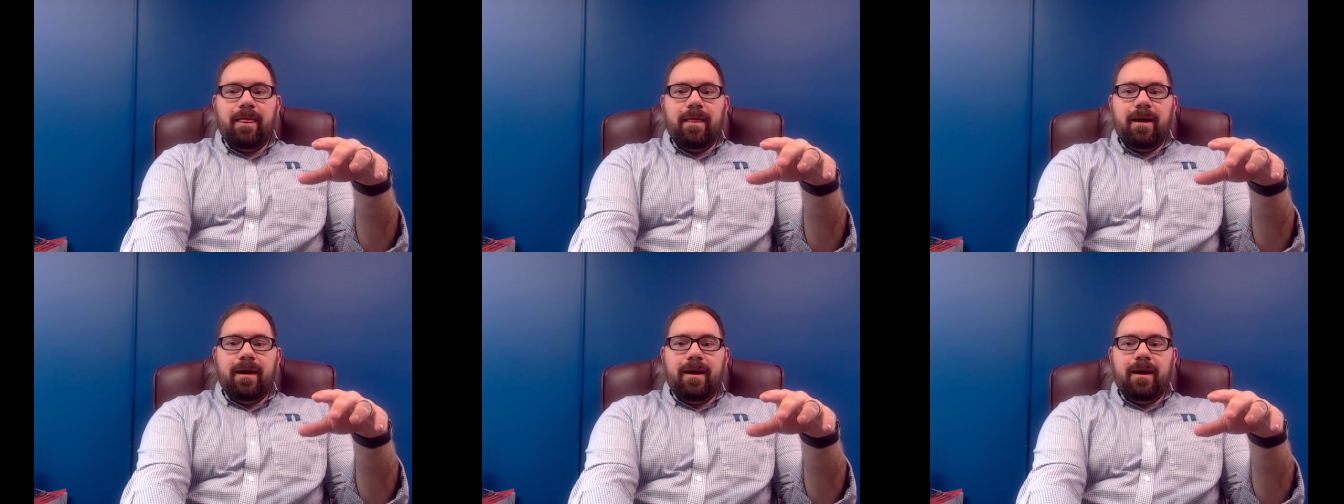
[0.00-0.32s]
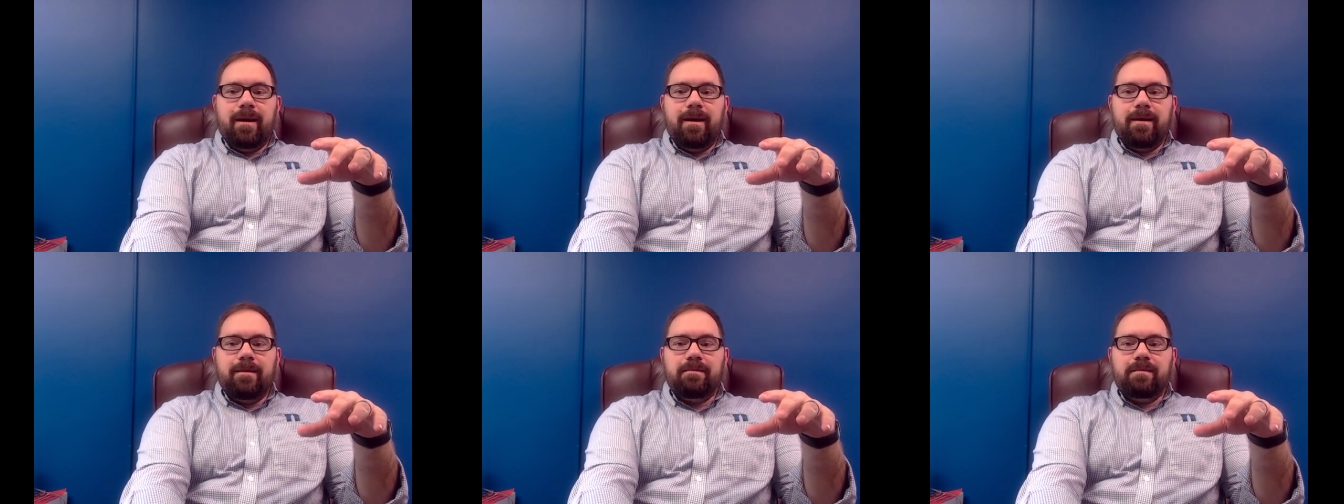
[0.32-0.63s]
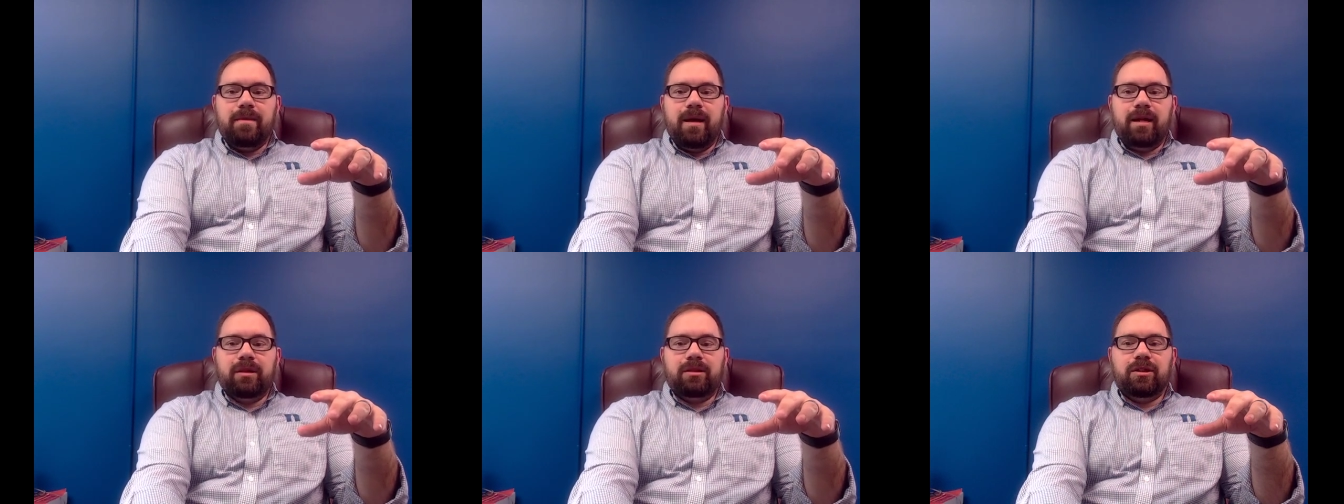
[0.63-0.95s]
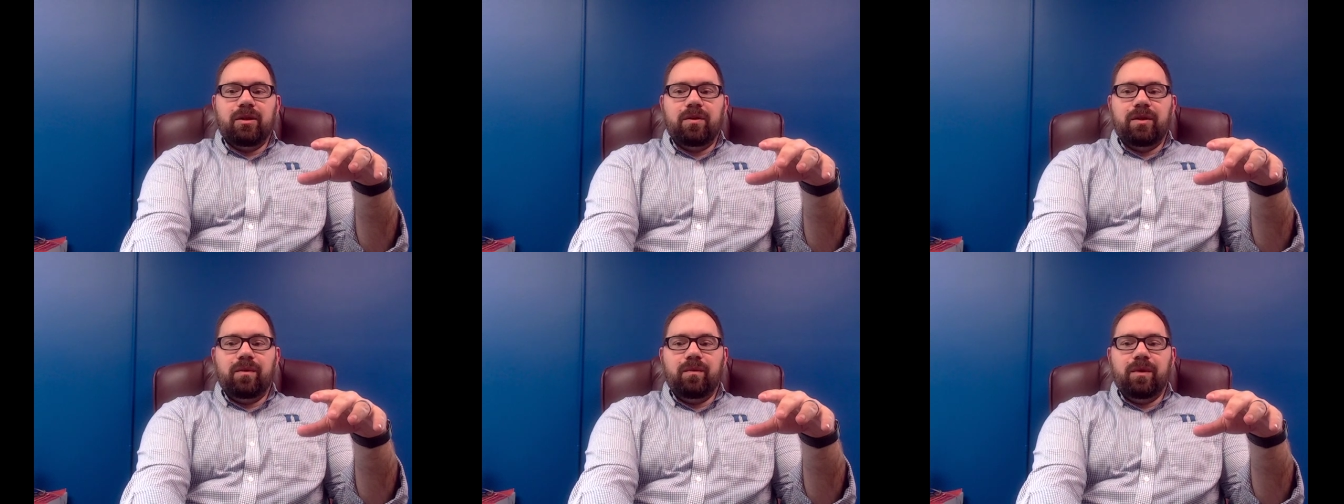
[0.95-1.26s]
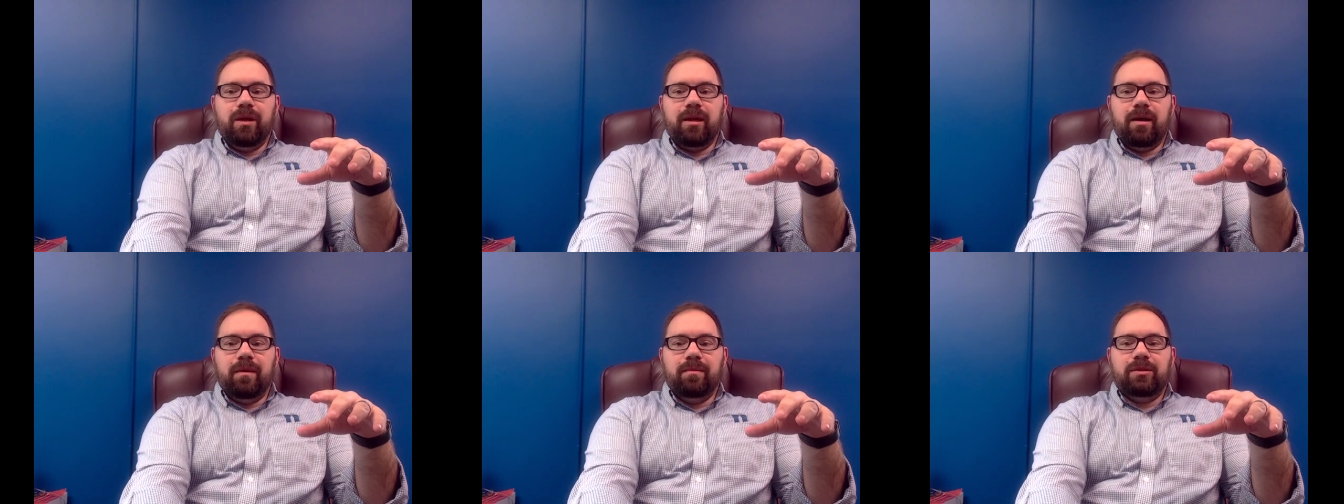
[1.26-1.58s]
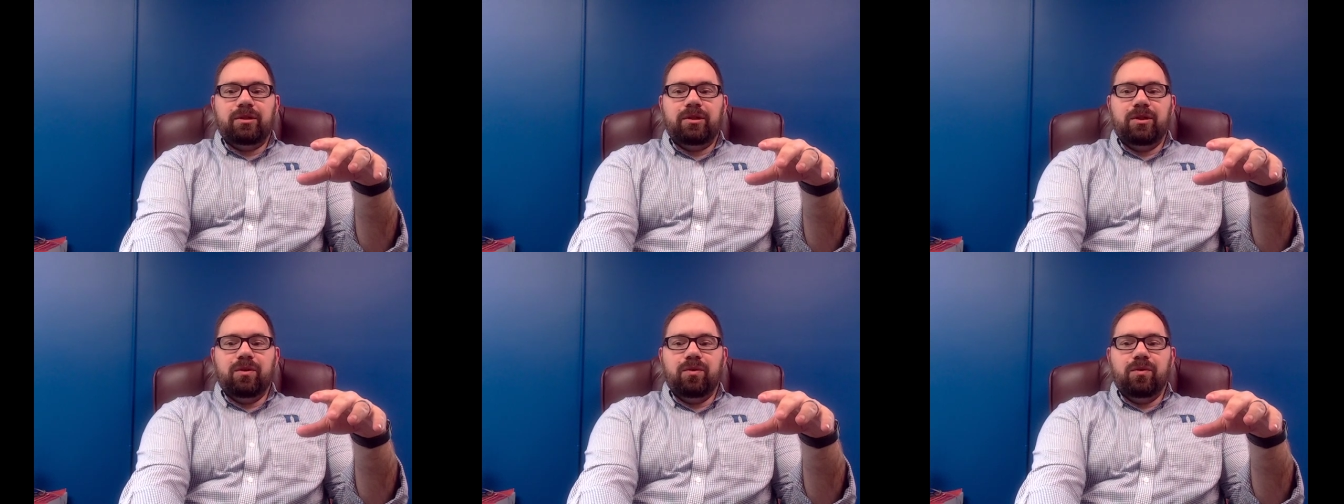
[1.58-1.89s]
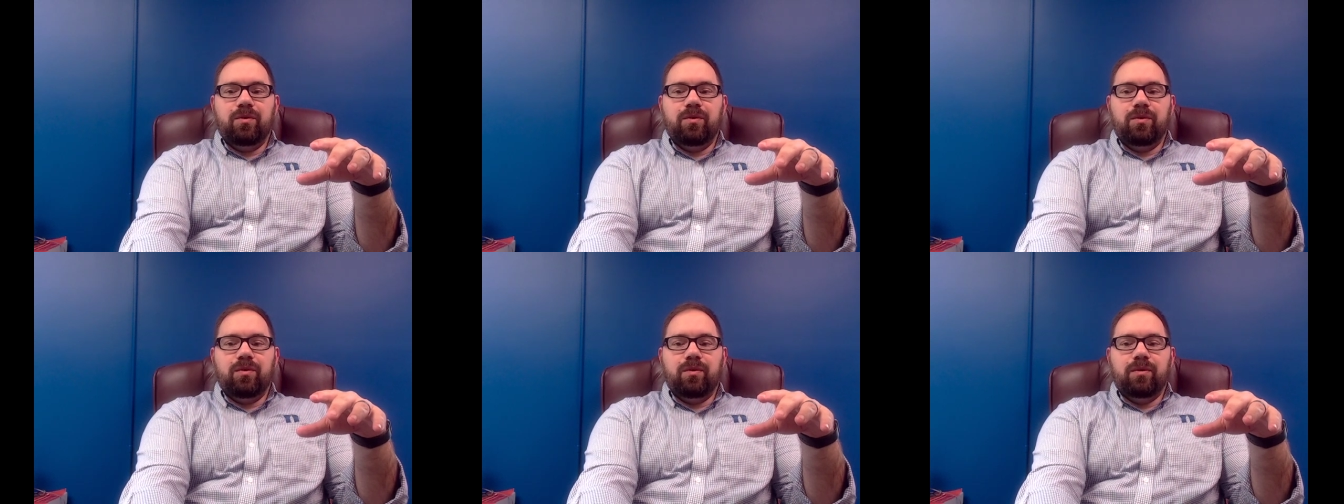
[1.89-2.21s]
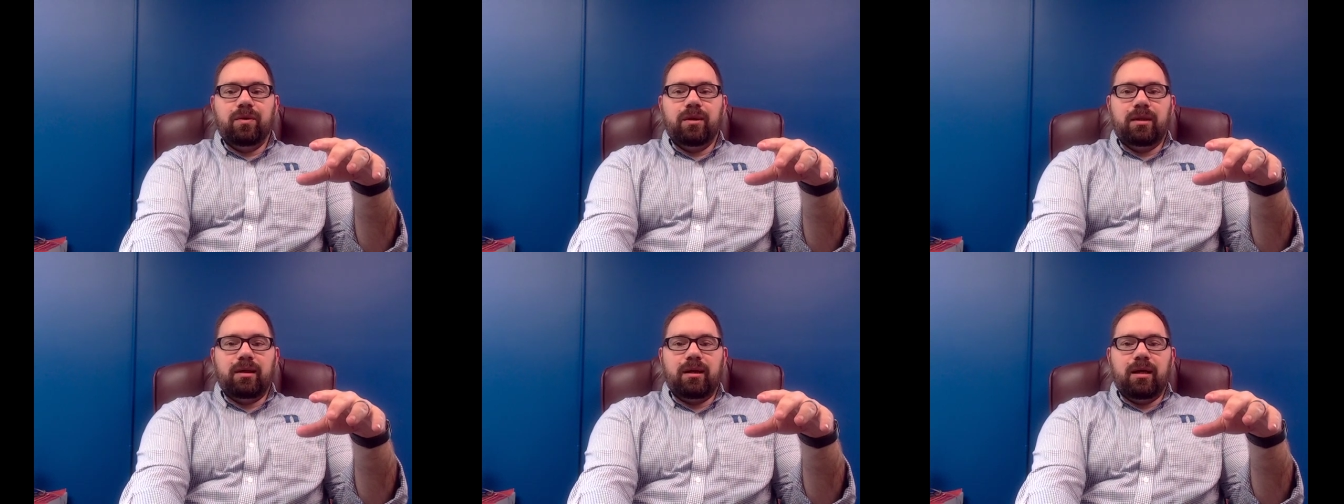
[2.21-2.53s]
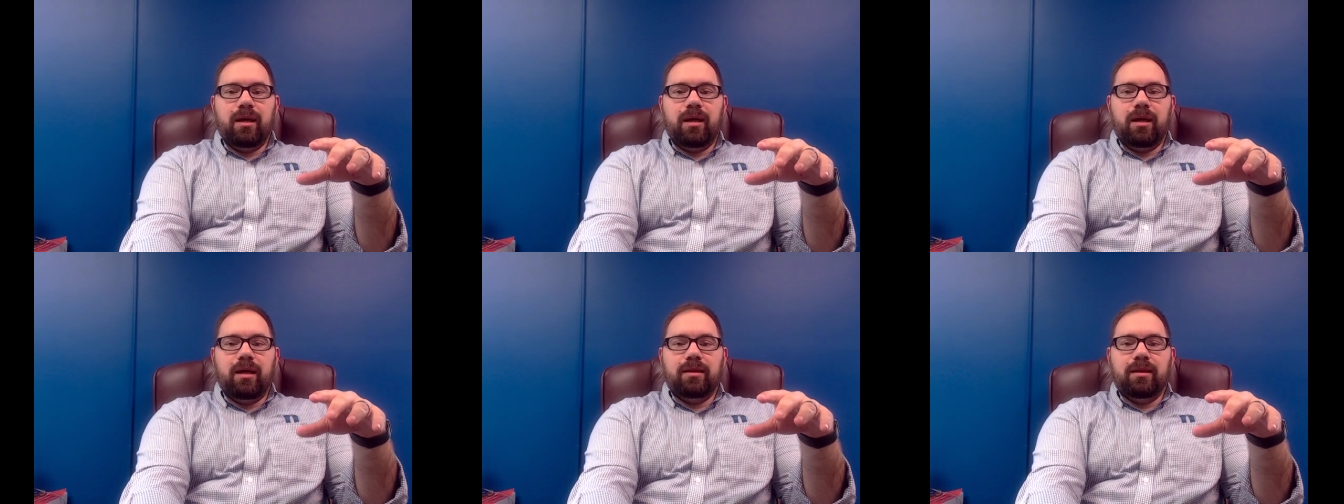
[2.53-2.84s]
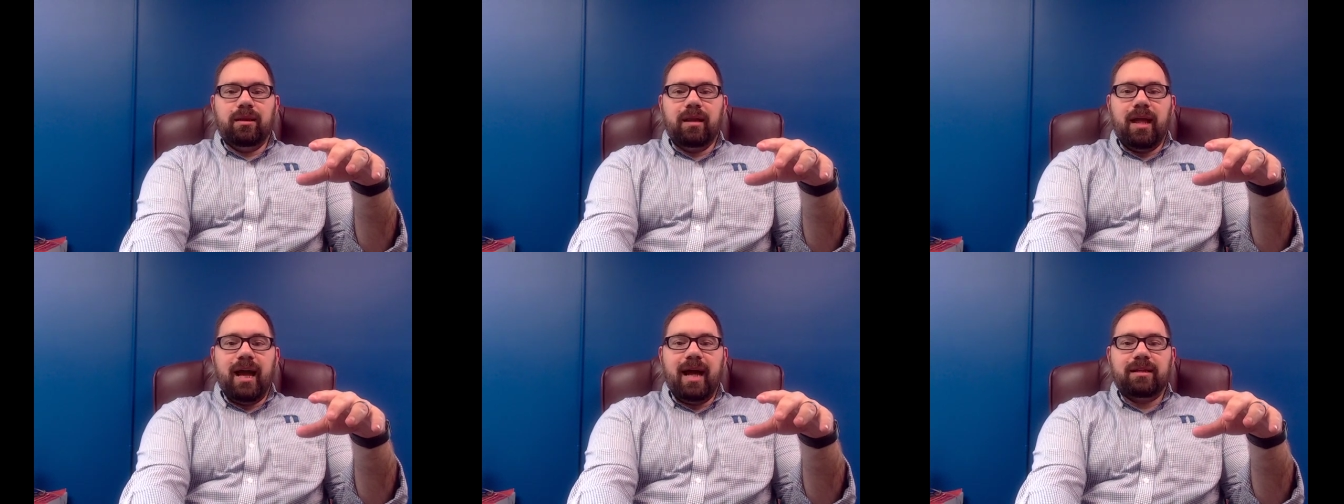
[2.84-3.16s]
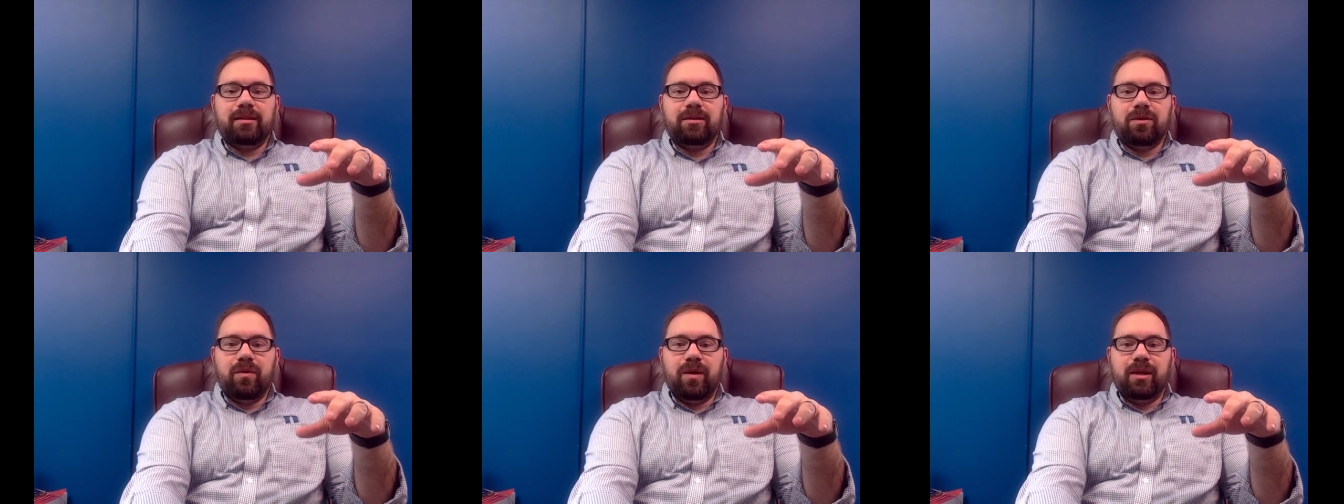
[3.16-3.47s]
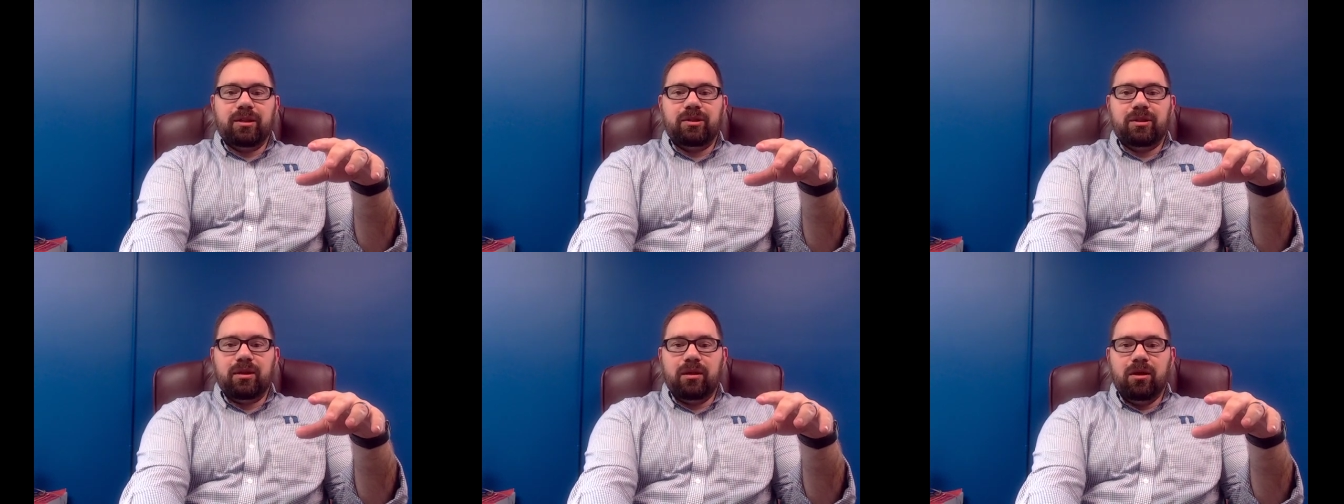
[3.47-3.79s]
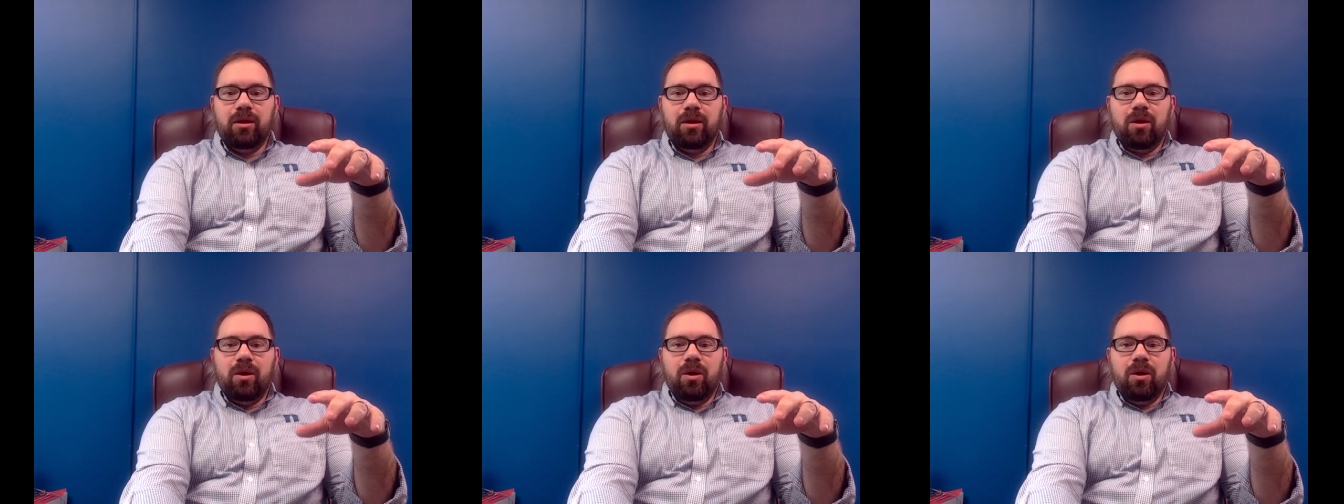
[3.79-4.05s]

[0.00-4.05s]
And so then we come to the last question.